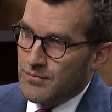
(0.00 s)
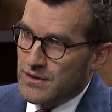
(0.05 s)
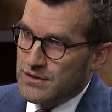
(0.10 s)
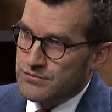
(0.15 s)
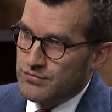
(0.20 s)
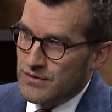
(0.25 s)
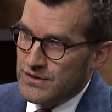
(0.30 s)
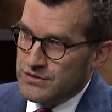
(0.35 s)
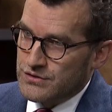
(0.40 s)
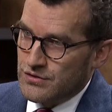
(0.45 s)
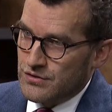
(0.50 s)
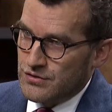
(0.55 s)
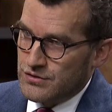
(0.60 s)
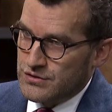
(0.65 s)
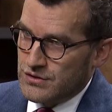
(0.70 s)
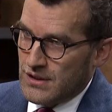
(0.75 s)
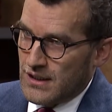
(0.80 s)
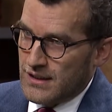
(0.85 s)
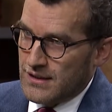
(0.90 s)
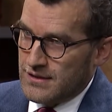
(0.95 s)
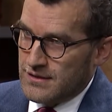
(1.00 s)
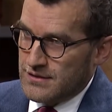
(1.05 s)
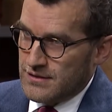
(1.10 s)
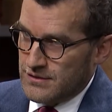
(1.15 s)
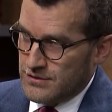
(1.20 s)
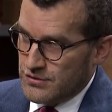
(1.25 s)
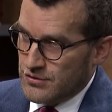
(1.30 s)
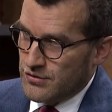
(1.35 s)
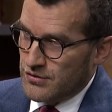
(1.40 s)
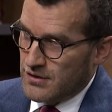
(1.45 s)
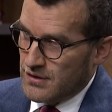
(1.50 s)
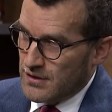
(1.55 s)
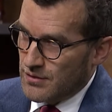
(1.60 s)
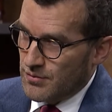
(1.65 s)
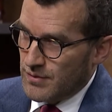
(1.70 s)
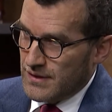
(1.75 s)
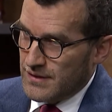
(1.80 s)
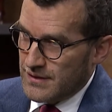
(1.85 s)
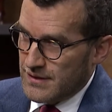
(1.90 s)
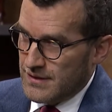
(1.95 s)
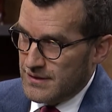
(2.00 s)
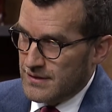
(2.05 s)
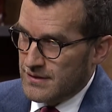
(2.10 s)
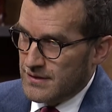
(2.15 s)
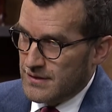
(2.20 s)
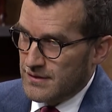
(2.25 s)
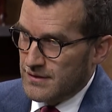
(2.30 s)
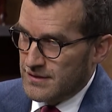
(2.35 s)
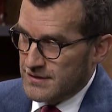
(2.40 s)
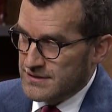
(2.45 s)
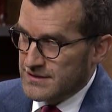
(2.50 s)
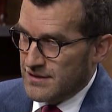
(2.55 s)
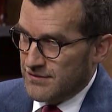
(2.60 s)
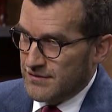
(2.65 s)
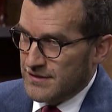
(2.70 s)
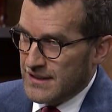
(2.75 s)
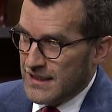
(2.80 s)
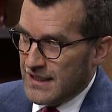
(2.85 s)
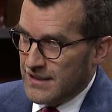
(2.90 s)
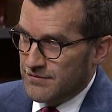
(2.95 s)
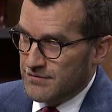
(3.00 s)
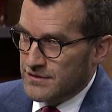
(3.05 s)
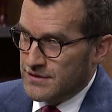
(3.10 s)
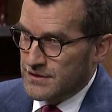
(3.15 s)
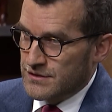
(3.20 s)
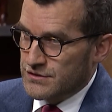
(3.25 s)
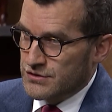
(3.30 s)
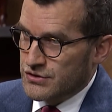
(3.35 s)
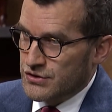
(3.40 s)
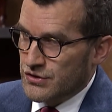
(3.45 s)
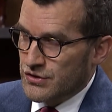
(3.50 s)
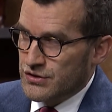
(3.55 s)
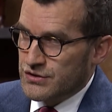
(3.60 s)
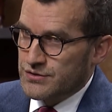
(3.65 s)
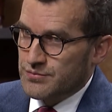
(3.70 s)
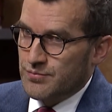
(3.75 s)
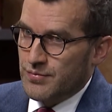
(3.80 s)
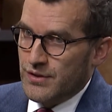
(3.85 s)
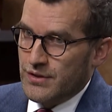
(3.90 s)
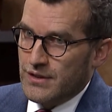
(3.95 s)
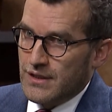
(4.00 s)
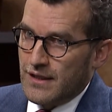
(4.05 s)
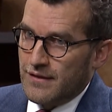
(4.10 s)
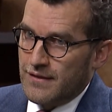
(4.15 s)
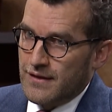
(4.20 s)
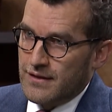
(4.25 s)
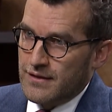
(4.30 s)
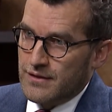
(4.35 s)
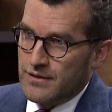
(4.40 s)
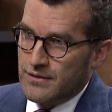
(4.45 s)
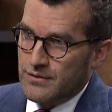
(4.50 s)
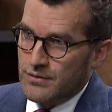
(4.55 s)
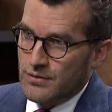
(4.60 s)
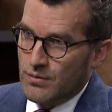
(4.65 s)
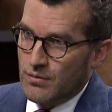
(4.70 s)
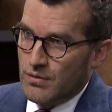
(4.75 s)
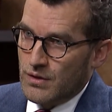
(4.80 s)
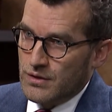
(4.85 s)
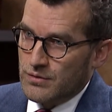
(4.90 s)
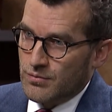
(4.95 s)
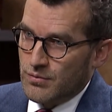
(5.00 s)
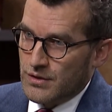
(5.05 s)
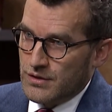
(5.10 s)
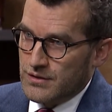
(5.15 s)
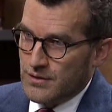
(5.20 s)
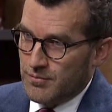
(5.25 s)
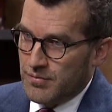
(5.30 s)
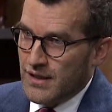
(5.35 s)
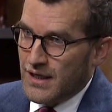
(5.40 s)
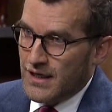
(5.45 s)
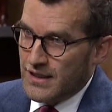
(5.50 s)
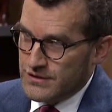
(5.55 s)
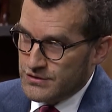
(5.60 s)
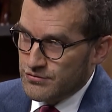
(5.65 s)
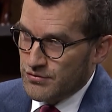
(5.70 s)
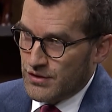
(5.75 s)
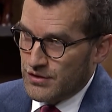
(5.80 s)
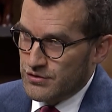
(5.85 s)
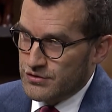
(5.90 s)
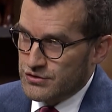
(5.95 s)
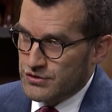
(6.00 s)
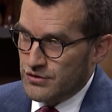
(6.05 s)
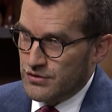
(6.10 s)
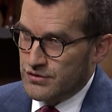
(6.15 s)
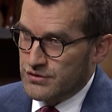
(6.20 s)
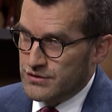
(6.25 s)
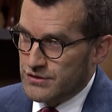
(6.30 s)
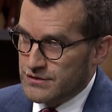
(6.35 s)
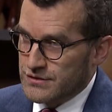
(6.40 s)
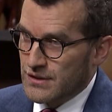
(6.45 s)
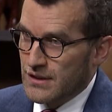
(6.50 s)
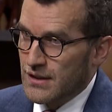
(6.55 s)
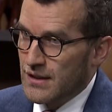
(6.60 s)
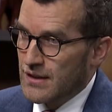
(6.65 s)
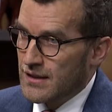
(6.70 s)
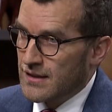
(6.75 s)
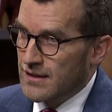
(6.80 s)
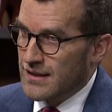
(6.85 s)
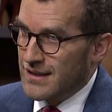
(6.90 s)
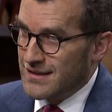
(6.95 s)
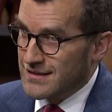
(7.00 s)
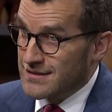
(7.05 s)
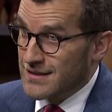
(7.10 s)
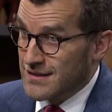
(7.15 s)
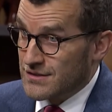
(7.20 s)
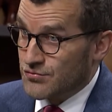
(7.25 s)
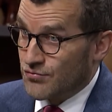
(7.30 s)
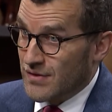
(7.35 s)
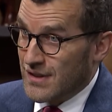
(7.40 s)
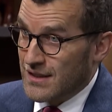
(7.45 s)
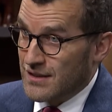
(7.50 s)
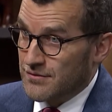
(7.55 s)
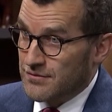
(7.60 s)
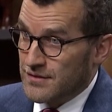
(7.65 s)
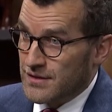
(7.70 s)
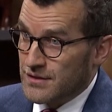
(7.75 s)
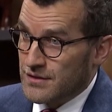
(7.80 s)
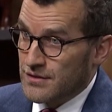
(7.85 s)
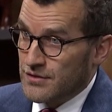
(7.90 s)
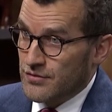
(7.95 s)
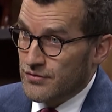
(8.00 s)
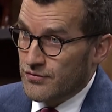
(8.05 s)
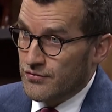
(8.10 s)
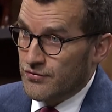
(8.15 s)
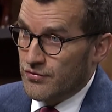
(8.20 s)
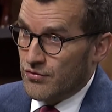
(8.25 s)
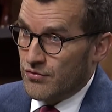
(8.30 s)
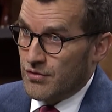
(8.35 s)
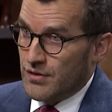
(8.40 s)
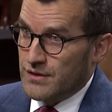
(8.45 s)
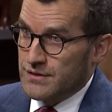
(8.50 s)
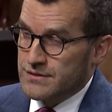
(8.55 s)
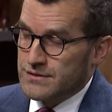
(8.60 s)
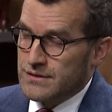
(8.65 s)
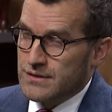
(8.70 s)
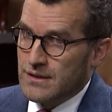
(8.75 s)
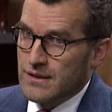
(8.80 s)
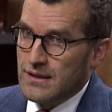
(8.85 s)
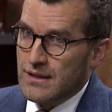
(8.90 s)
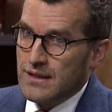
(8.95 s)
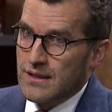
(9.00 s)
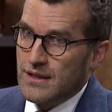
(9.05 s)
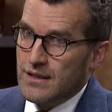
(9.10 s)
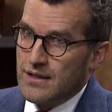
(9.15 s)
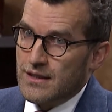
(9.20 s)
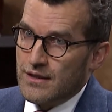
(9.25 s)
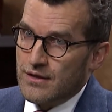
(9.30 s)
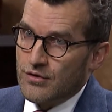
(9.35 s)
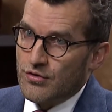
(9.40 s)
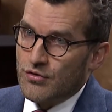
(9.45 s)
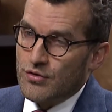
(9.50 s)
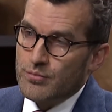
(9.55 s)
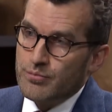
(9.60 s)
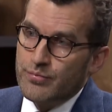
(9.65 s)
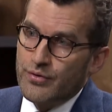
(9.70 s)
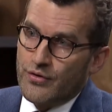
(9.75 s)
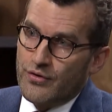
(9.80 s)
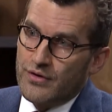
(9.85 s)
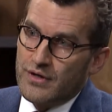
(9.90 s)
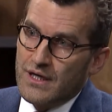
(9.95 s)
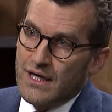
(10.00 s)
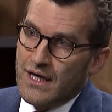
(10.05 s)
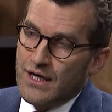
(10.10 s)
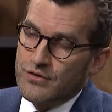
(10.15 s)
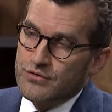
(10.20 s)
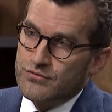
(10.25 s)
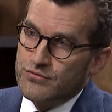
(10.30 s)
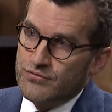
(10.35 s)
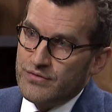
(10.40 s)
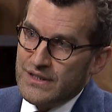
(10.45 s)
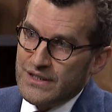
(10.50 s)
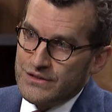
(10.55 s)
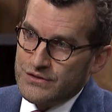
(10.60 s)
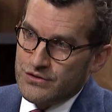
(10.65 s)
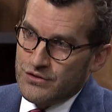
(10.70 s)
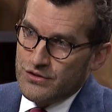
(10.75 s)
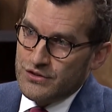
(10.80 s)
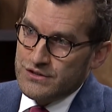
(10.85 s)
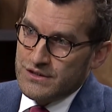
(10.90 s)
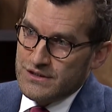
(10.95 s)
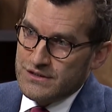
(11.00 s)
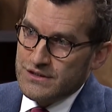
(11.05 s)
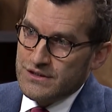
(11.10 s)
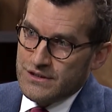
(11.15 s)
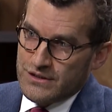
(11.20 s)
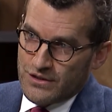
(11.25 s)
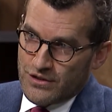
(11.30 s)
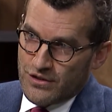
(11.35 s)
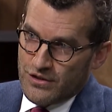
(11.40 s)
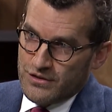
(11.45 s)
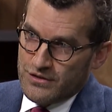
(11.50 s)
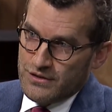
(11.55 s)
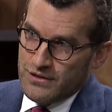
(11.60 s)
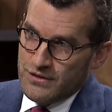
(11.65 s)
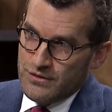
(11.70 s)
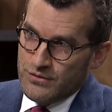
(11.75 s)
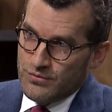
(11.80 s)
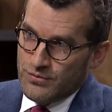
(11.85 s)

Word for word: much research like internally within the Seventh-day Adventist Church, but I think what, what applies to other churches is, is relevant for right. us. The whole burnout research is started